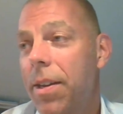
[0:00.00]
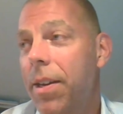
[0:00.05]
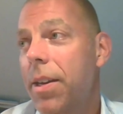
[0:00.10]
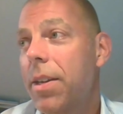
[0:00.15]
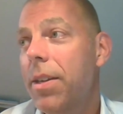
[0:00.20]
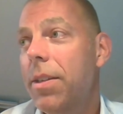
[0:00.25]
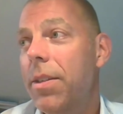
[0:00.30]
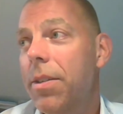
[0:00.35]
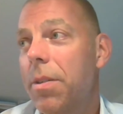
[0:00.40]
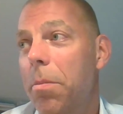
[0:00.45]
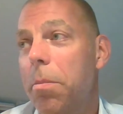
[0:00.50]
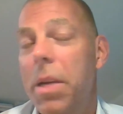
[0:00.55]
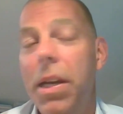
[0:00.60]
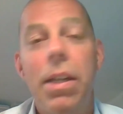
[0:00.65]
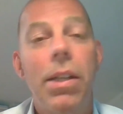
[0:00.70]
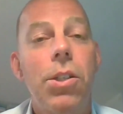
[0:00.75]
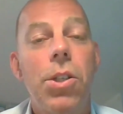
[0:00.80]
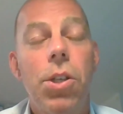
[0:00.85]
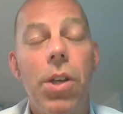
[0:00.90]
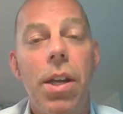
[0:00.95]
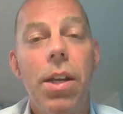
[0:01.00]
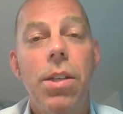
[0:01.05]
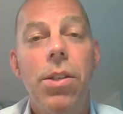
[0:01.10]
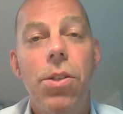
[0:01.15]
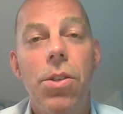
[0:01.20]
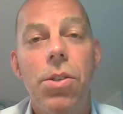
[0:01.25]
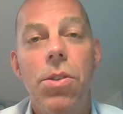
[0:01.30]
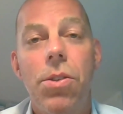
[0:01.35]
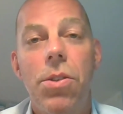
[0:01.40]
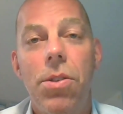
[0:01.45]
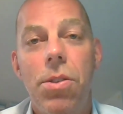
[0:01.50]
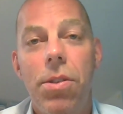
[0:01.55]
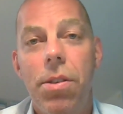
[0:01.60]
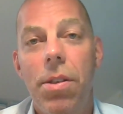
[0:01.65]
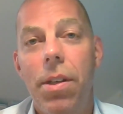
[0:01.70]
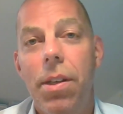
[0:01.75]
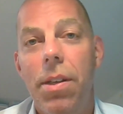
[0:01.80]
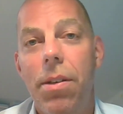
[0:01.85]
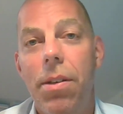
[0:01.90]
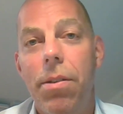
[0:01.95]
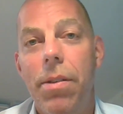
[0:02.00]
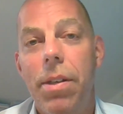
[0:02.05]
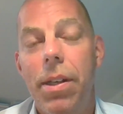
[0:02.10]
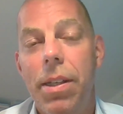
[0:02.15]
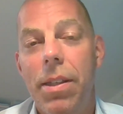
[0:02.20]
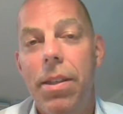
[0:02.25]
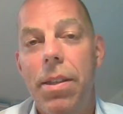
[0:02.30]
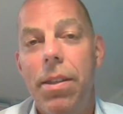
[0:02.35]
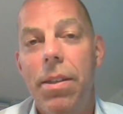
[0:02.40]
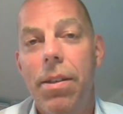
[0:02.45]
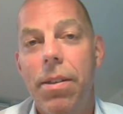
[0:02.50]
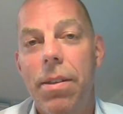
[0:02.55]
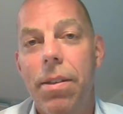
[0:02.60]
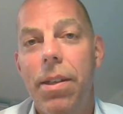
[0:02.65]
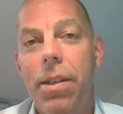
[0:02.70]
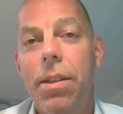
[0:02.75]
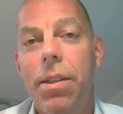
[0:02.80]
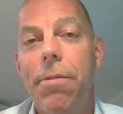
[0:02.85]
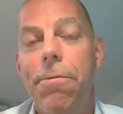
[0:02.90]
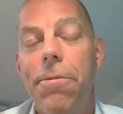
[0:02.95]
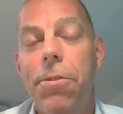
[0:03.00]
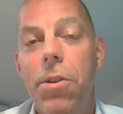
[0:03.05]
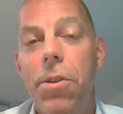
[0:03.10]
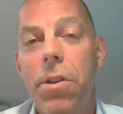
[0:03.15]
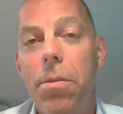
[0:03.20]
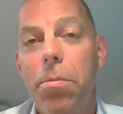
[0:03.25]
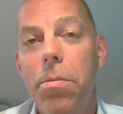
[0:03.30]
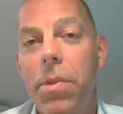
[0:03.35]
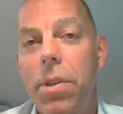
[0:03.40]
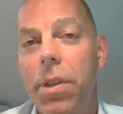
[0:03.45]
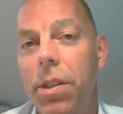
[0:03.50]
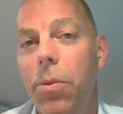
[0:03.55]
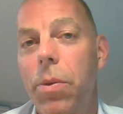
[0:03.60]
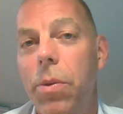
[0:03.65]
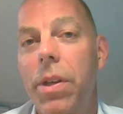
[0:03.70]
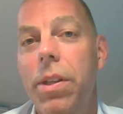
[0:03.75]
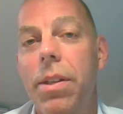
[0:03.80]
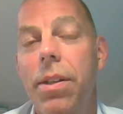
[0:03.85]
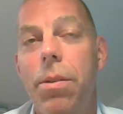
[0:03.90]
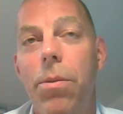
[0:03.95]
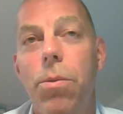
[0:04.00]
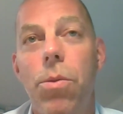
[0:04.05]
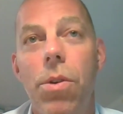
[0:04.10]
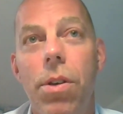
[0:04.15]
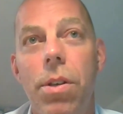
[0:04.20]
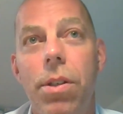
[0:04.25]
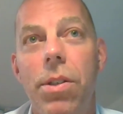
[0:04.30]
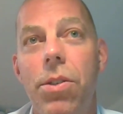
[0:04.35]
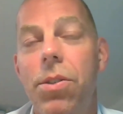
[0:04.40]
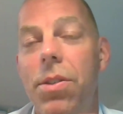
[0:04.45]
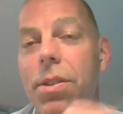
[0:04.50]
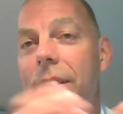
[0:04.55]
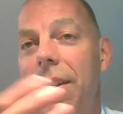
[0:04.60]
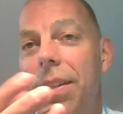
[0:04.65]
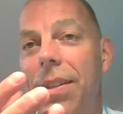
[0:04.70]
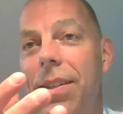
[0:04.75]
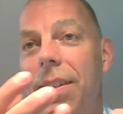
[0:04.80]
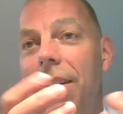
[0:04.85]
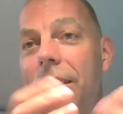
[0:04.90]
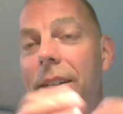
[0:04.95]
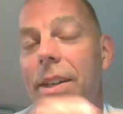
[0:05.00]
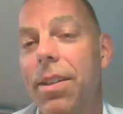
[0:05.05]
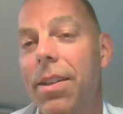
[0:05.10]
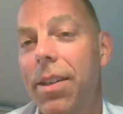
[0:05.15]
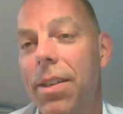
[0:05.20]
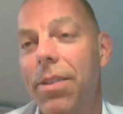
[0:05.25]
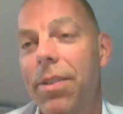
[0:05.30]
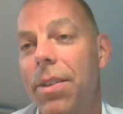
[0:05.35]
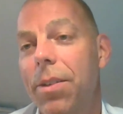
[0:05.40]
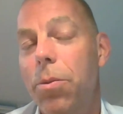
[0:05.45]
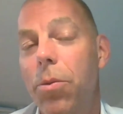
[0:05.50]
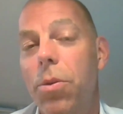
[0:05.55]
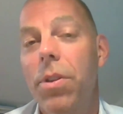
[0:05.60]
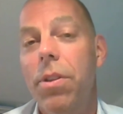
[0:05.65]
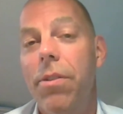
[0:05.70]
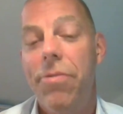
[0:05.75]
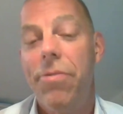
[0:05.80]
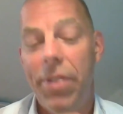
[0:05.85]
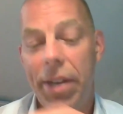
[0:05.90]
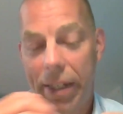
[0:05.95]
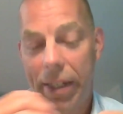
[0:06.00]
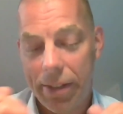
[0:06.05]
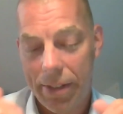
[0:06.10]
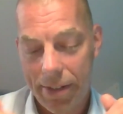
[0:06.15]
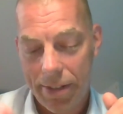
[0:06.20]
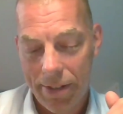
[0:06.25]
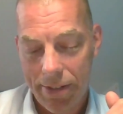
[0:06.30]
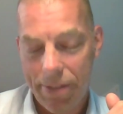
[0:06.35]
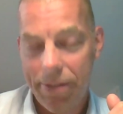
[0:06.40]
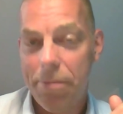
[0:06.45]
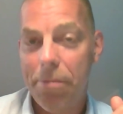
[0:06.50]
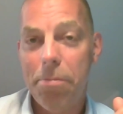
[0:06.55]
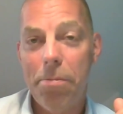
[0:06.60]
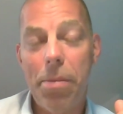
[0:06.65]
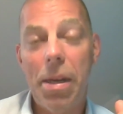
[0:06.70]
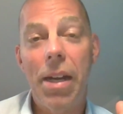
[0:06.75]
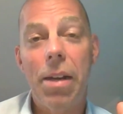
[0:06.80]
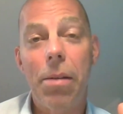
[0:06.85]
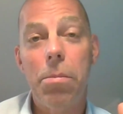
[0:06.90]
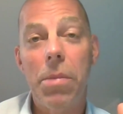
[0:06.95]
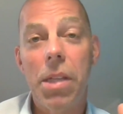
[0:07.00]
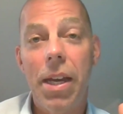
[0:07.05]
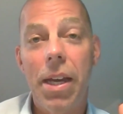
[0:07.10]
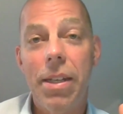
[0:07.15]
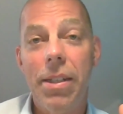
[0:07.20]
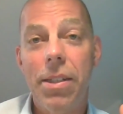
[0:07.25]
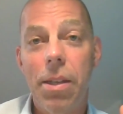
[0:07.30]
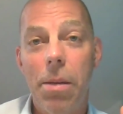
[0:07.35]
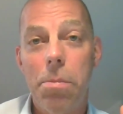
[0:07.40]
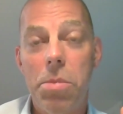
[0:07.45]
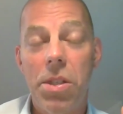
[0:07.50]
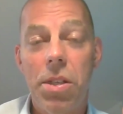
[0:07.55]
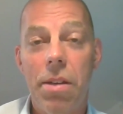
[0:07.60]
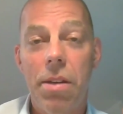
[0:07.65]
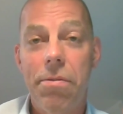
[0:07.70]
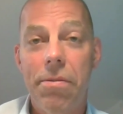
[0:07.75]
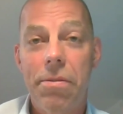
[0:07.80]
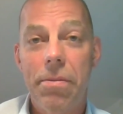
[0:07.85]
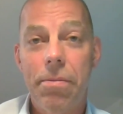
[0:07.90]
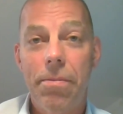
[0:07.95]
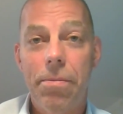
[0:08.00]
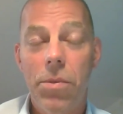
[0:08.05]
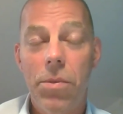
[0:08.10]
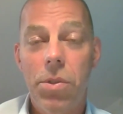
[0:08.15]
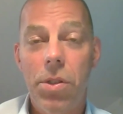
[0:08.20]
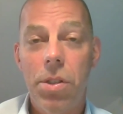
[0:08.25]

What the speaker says: to make changes, you know, in the firm, in the way that it works, that will affect bottom line type stuff. So